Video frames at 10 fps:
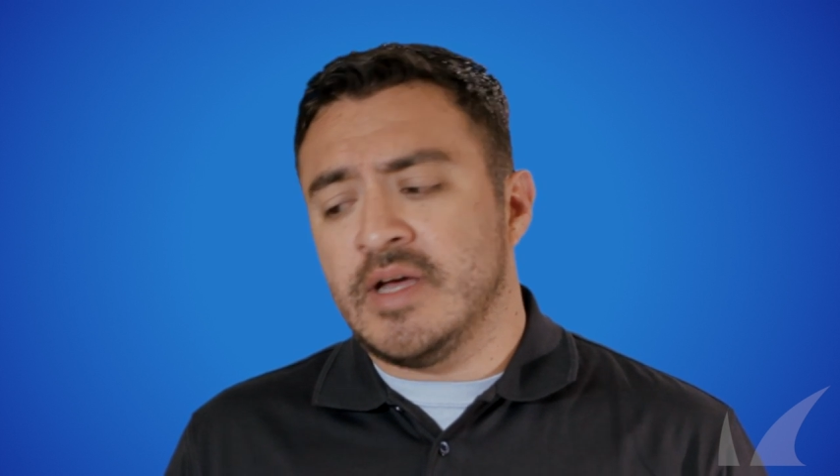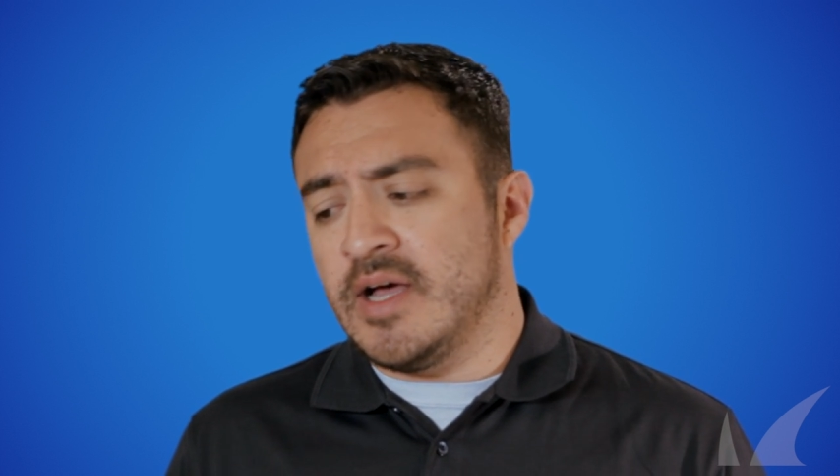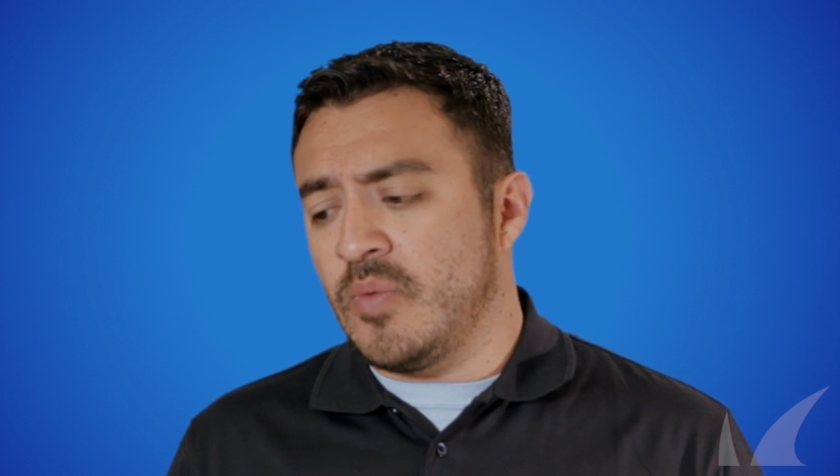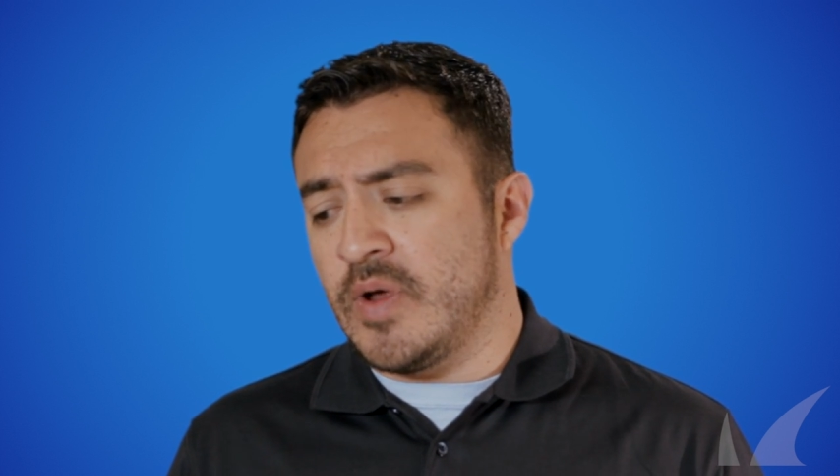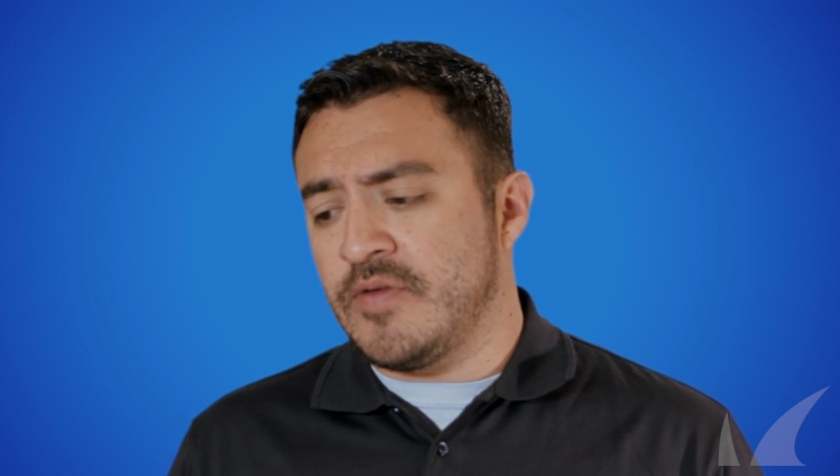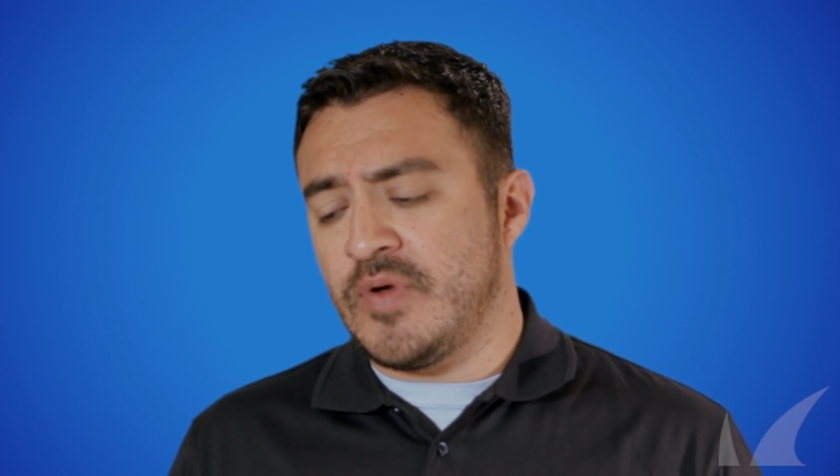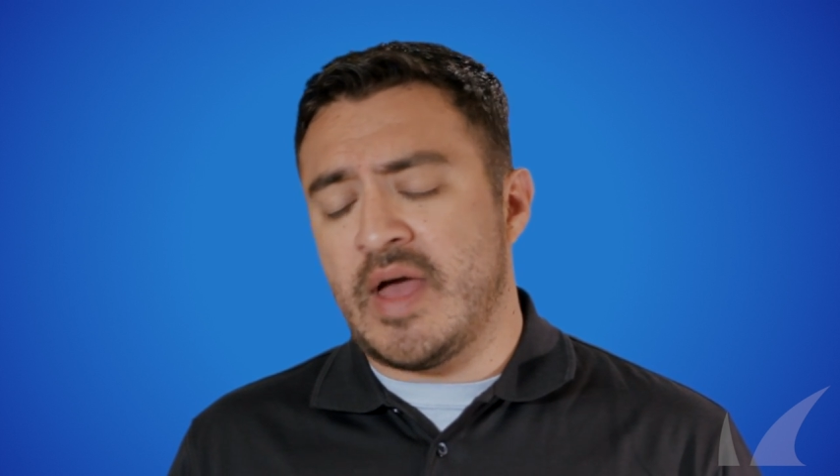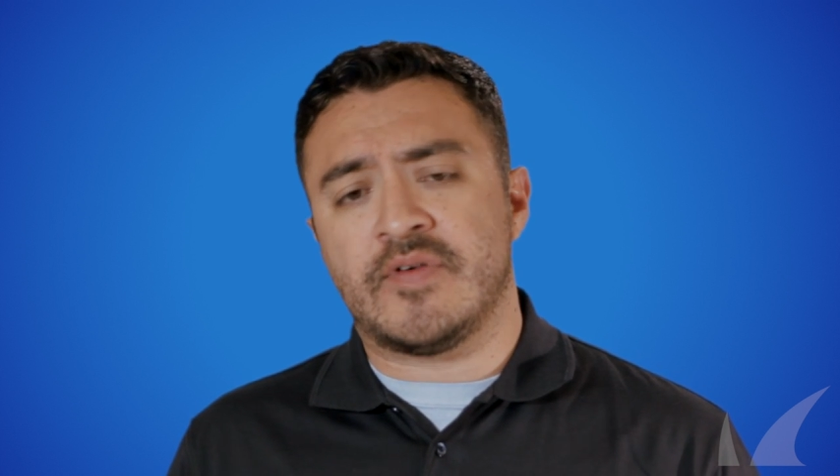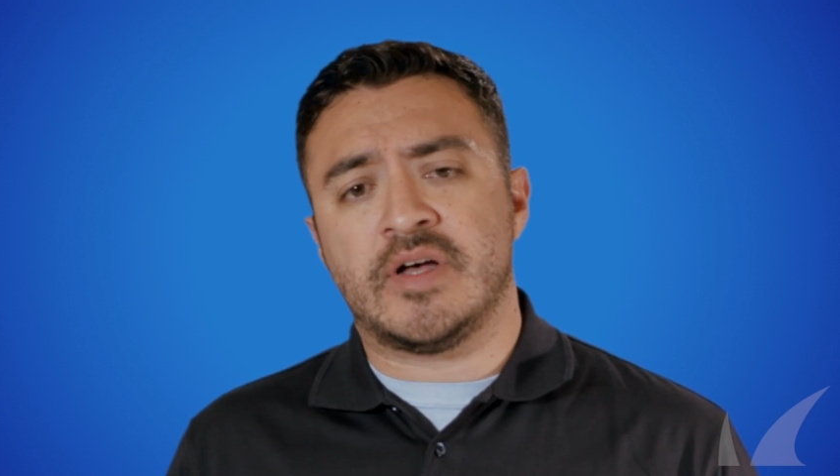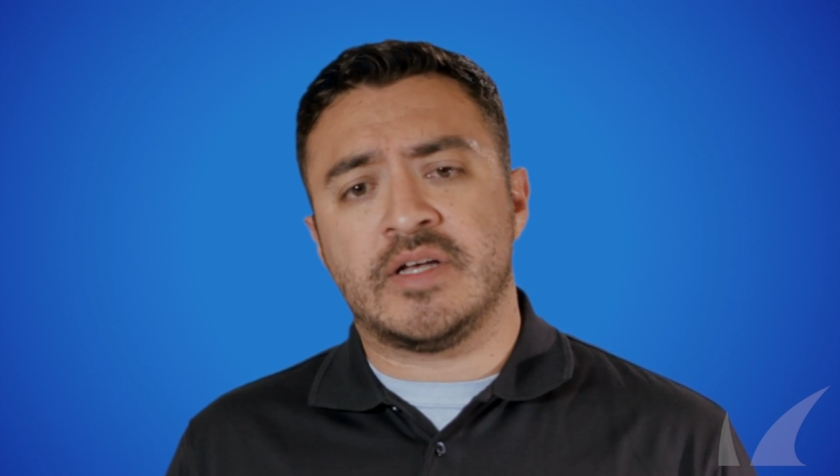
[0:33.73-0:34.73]
Uh, what if you
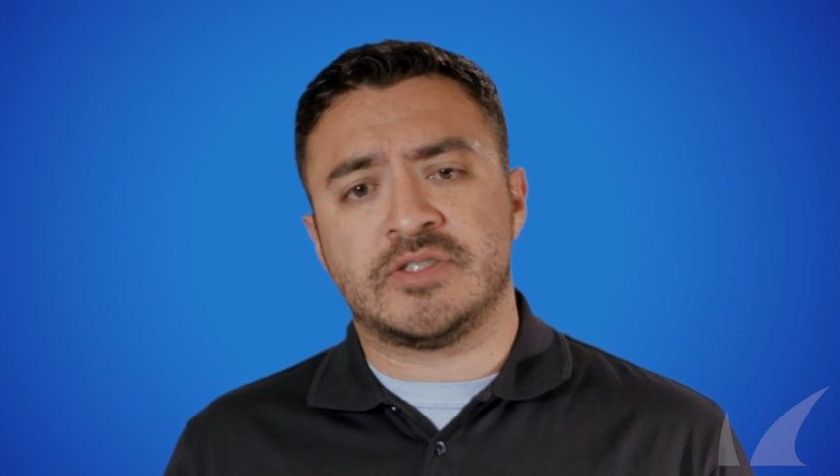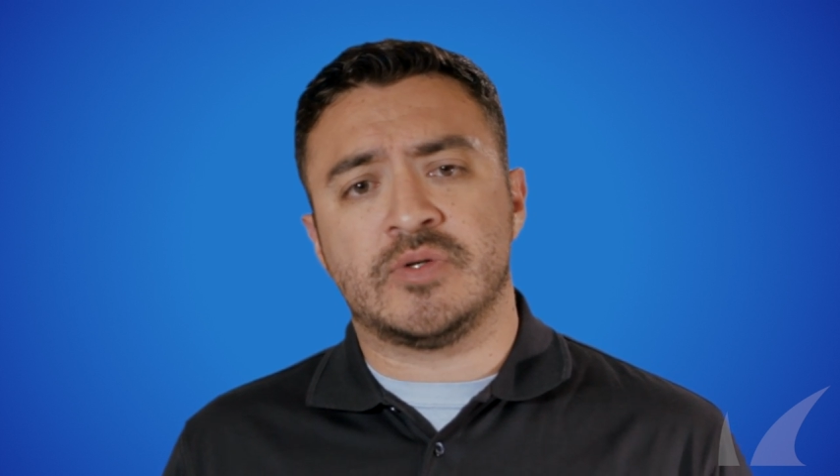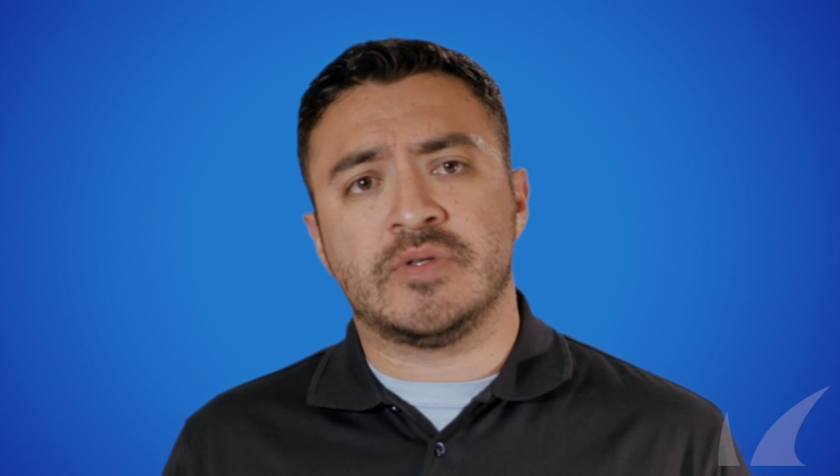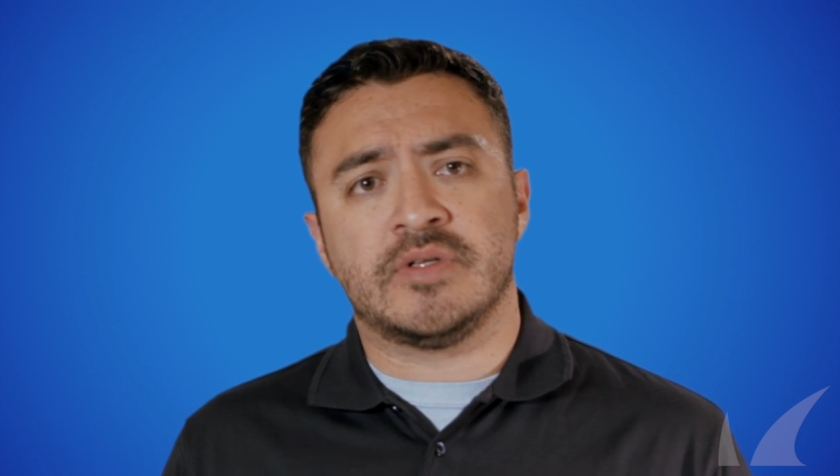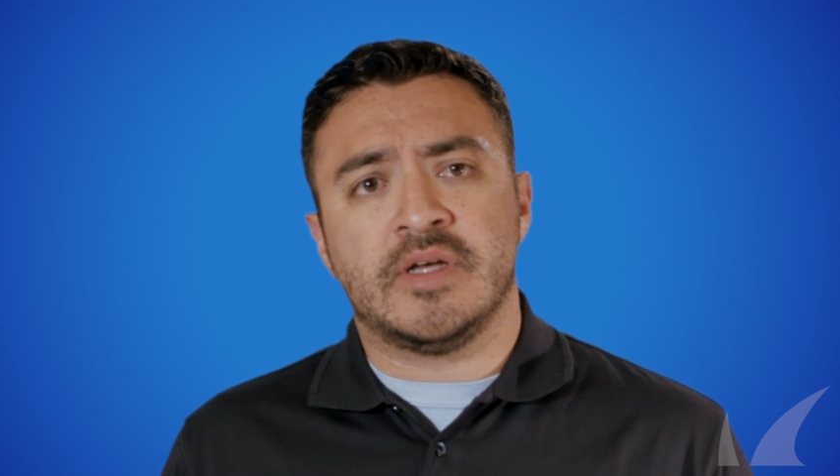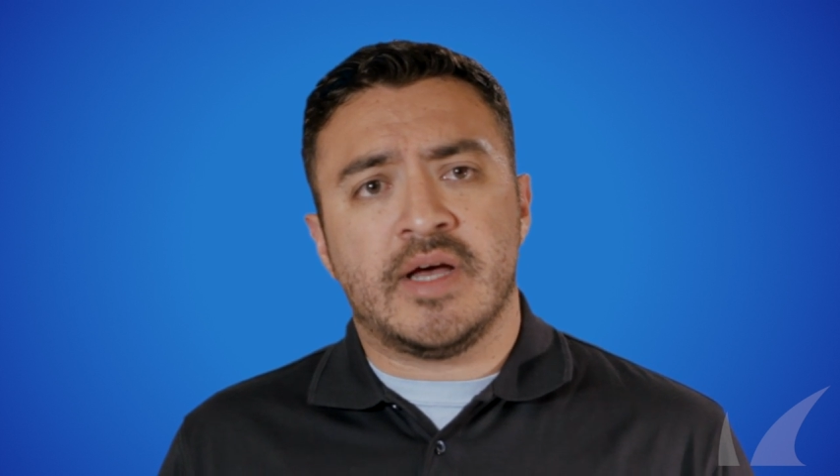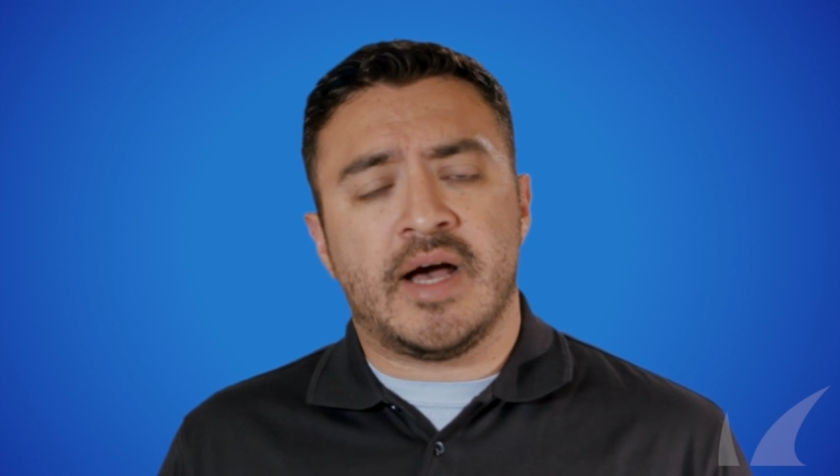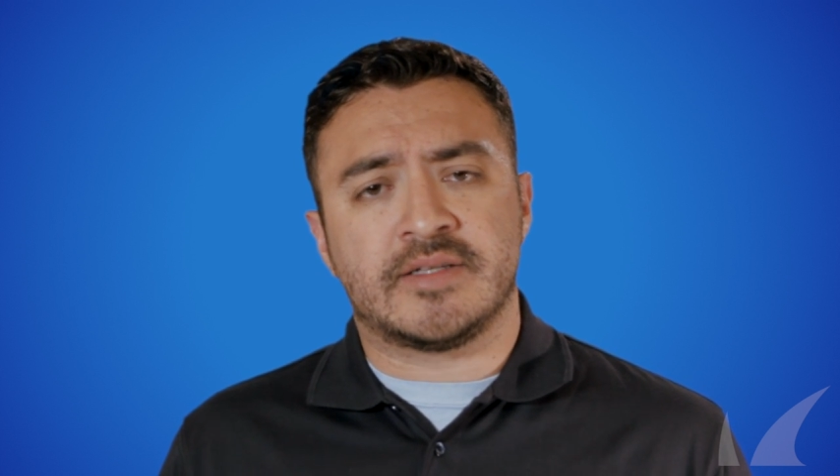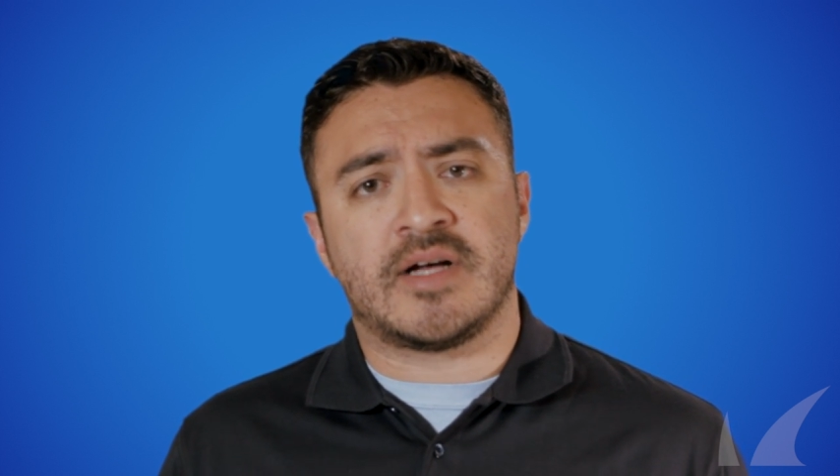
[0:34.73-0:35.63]
have a, a student uh,